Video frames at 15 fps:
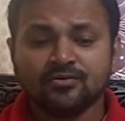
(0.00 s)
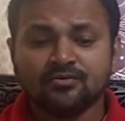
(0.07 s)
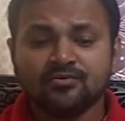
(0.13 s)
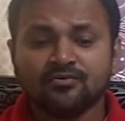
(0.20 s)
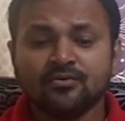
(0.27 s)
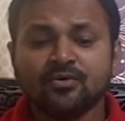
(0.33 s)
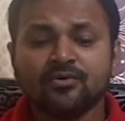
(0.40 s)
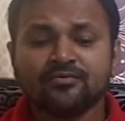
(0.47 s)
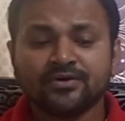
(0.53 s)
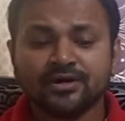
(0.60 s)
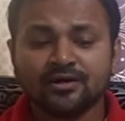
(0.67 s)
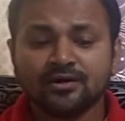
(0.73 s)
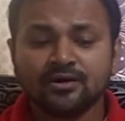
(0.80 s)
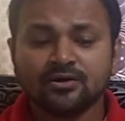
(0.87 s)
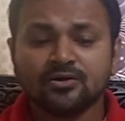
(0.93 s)

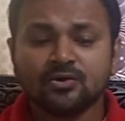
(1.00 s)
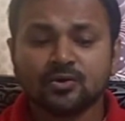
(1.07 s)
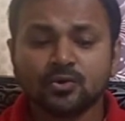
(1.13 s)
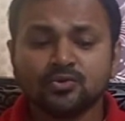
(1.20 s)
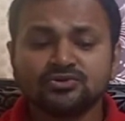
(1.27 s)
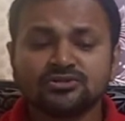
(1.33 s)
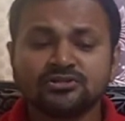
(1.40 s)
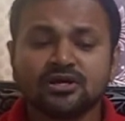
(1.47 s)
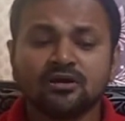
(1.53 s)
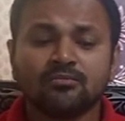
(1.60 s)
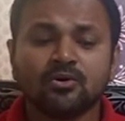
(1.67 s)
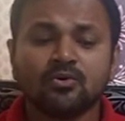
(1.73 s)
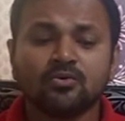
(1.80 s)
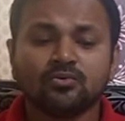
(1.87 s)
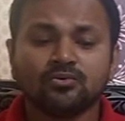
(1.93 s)
forefinger rose
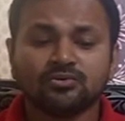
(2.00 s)
above